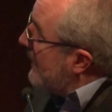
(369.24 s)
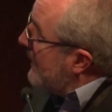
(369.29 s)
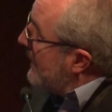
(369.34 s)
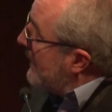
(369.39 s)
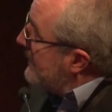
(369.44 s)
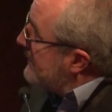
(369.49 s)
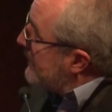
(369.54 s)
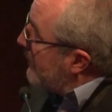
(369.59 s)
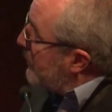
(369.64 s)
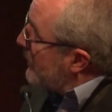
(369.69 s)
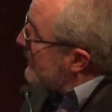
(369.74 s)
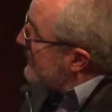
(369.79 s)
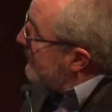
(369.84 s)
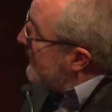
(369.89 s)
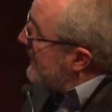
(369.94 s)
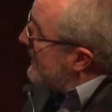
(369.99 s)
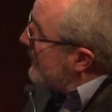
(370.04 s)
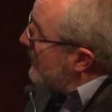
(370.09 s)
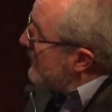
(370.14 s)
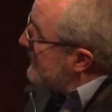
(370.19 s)
is
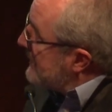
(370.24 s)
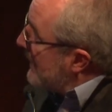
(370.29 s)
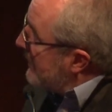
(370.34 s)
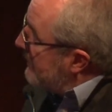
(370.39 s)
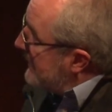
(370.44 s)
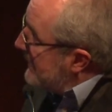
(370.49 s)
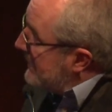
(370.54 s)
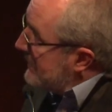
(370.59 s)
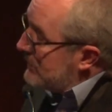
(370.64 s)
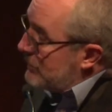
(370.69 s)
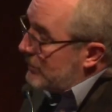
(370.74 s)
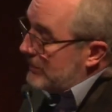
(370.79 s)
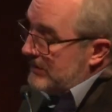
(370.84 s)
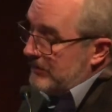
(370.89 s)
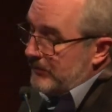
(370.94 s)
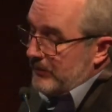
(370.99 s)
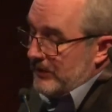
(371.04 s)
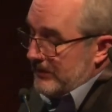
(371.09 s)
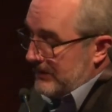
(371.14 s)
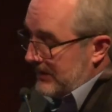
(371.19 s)
approximately the same in these three
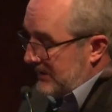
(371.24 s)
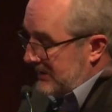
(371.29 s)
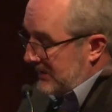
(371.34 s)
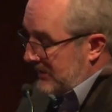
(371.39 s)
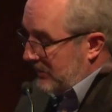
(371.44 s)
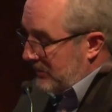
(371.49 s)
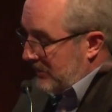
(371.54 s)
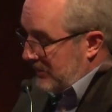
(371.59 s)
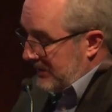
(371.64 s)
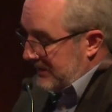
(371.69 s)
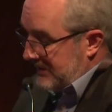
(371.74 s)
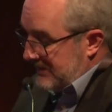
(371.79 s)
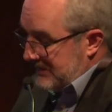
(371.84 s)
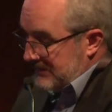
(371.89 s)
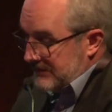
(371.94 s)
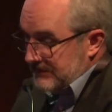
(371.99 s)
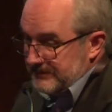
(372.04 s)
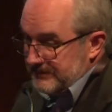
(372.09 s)
different categories.